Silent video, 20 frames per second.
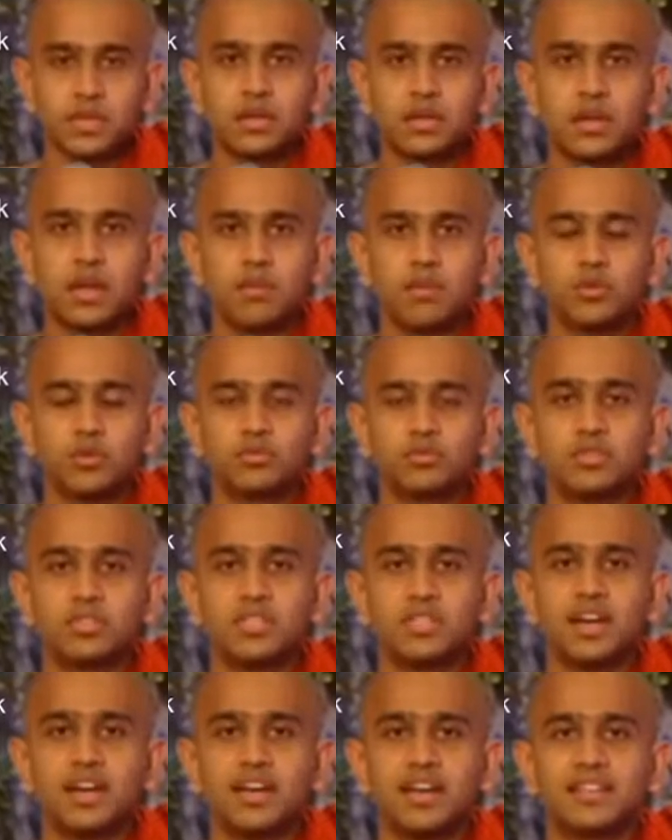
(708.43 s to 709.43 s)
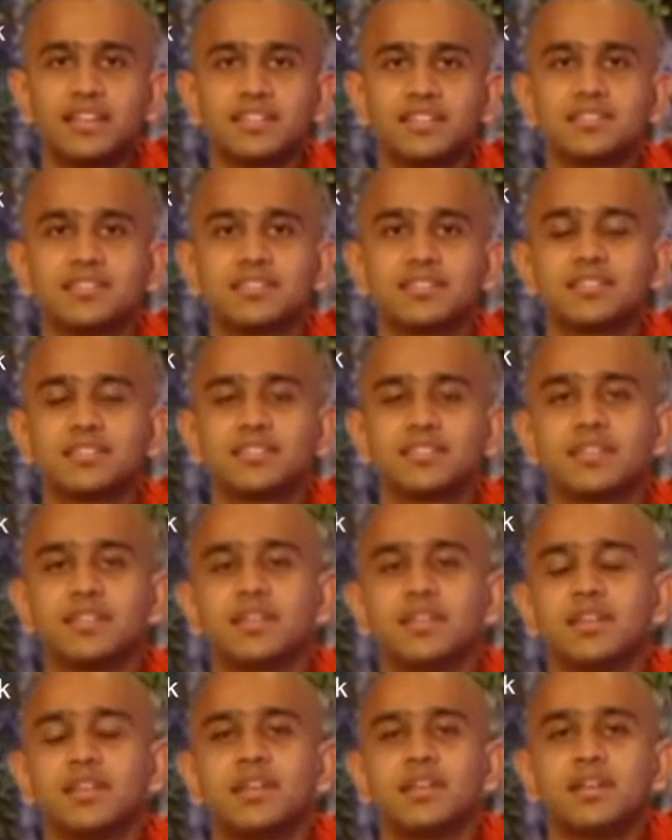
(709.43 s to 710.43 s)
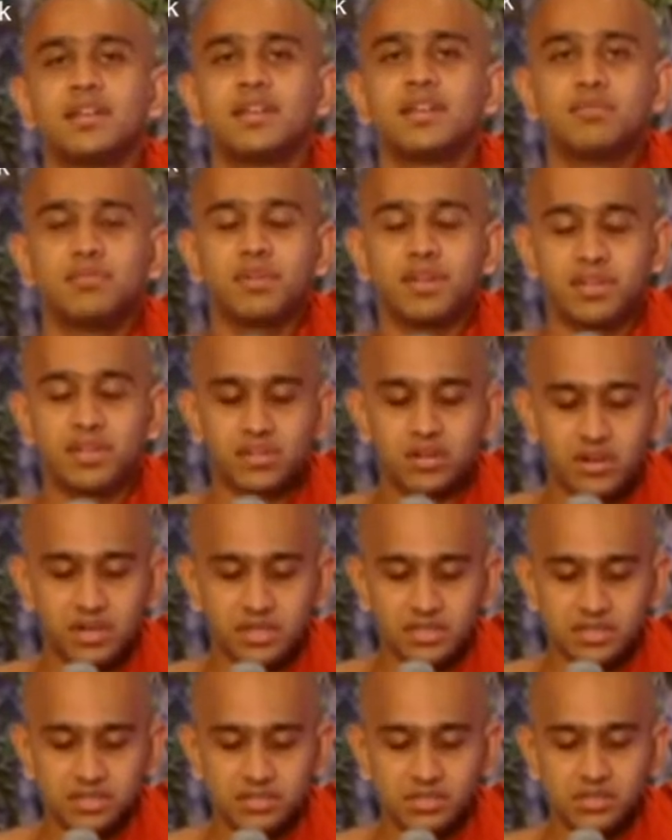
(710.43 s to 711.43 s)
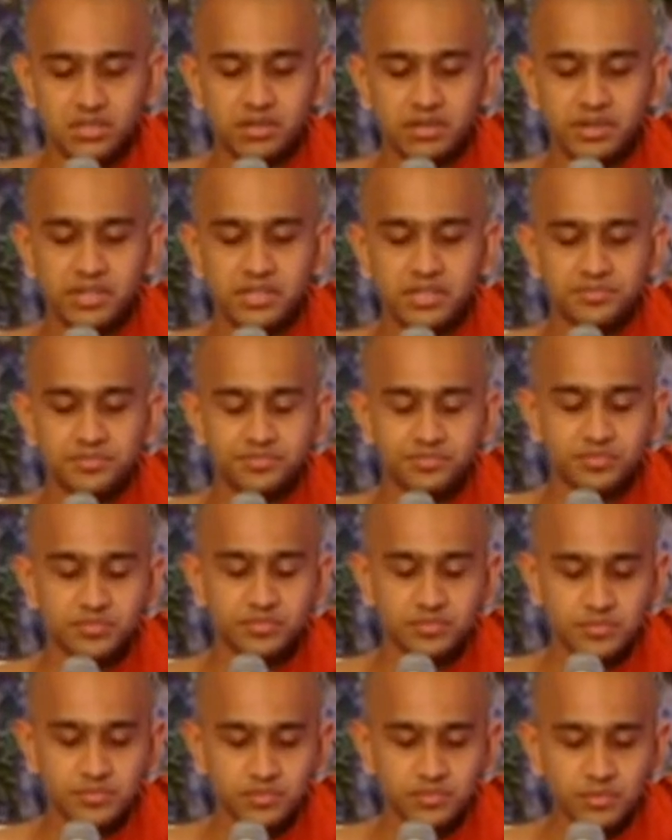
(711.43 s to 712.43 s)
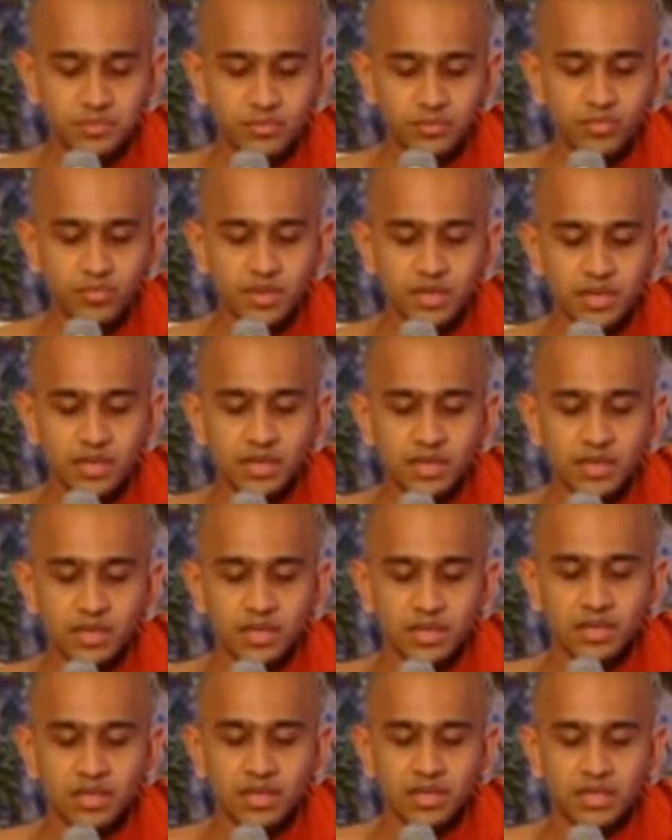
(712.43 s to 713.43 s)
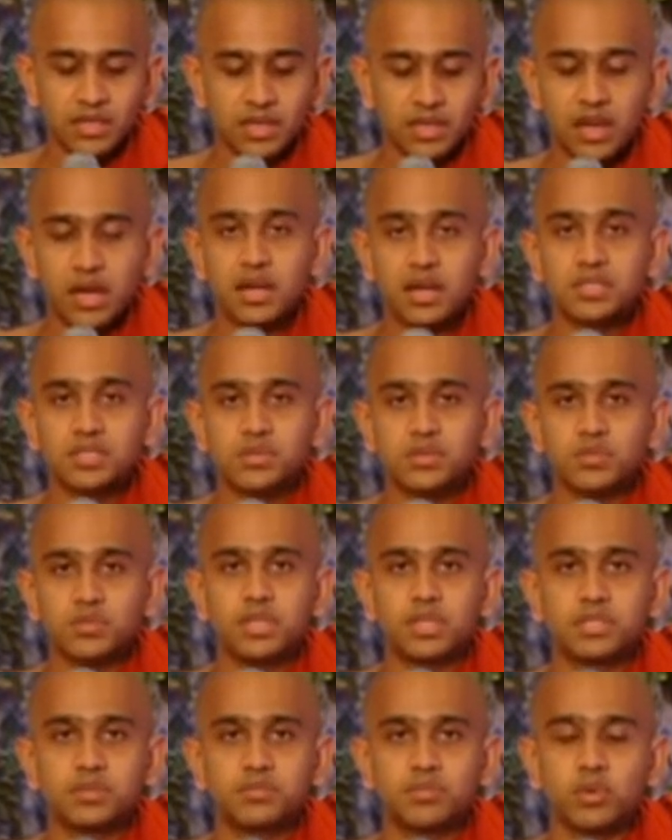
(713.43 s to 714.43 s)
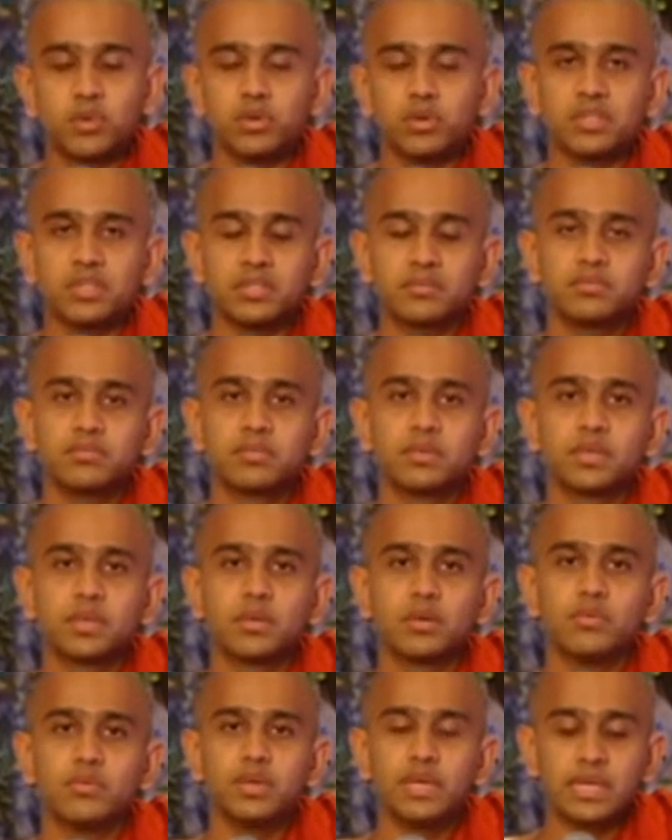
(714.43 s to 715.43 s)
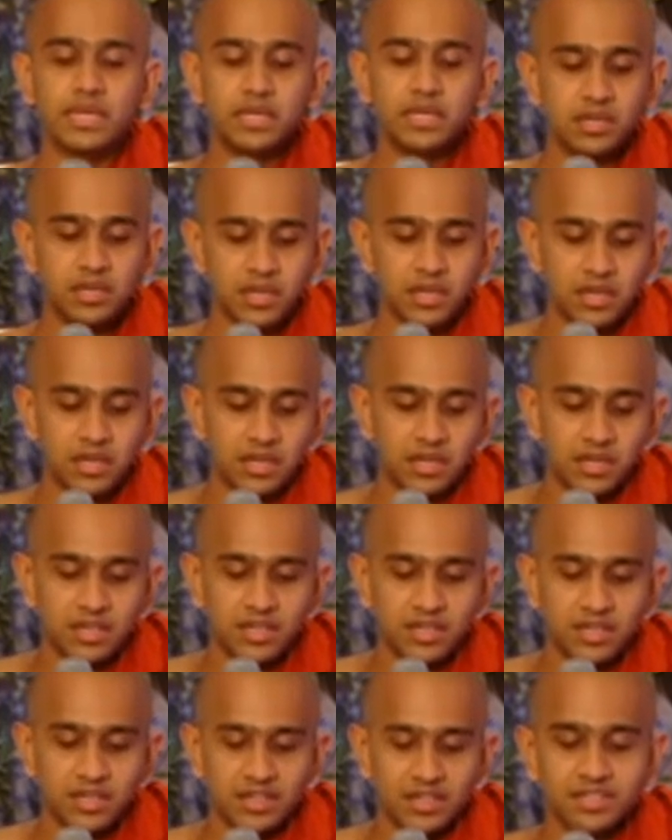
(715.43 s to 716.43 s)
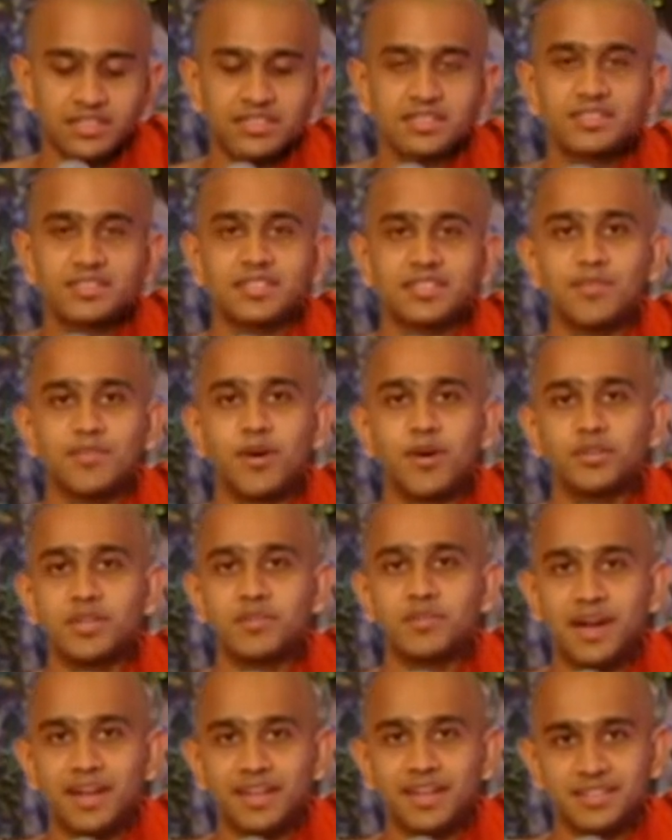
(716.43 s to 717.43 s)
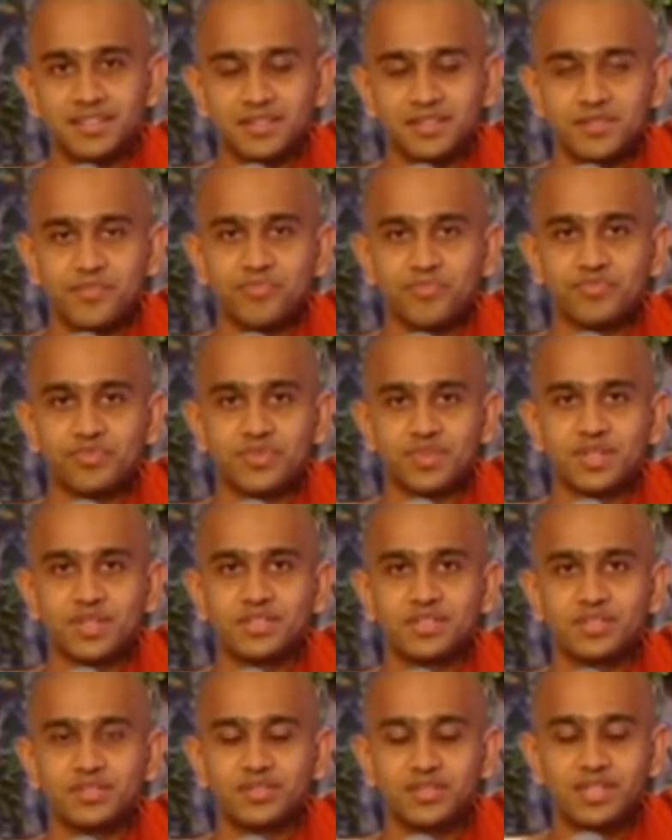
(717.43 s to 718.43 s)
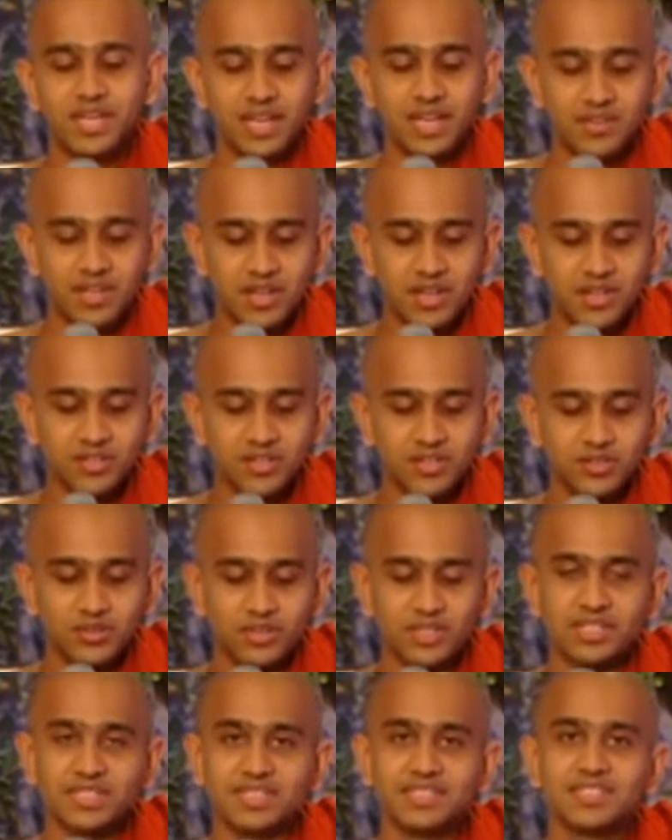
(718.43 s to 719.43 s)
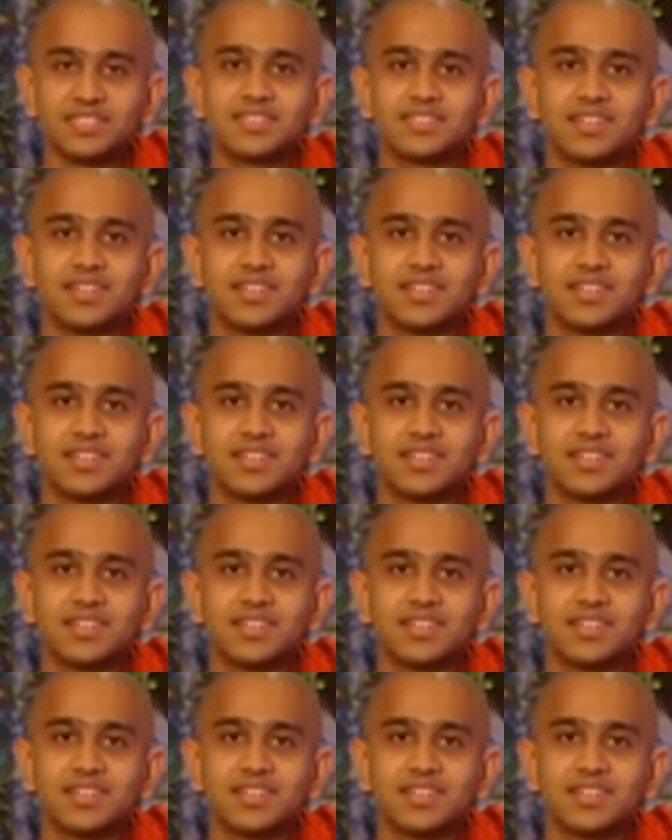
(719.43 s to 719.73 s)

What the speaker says: Namo Buddhaya, meritorious children. In the last week's program, we learned about the mind. Today we are going to learn